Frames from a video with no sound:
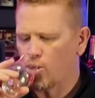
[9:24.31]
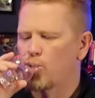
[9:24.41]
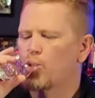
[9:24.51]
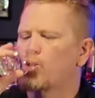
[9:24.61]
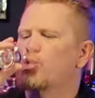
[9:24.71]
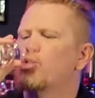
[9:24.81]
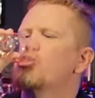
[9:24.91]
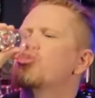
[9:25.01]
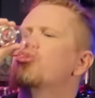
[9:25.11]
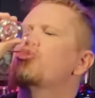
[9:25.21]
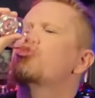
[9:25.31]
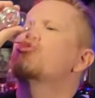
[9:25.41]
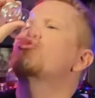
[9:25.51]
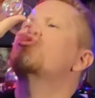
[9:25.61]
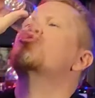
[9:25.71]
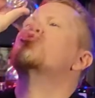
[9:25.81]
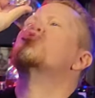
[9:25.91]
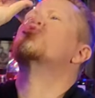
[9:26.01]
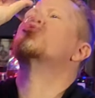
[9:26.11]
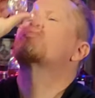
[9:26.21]

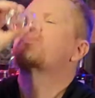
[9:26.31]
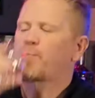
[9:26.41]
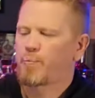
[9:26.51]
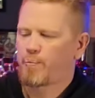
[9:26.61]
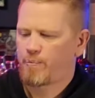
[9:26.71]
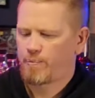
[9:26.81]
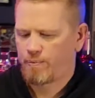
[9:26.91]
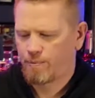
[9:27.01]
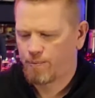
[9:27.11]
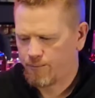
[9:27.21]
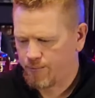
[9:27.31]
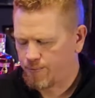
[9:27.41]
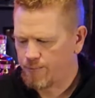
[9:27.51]
(silent)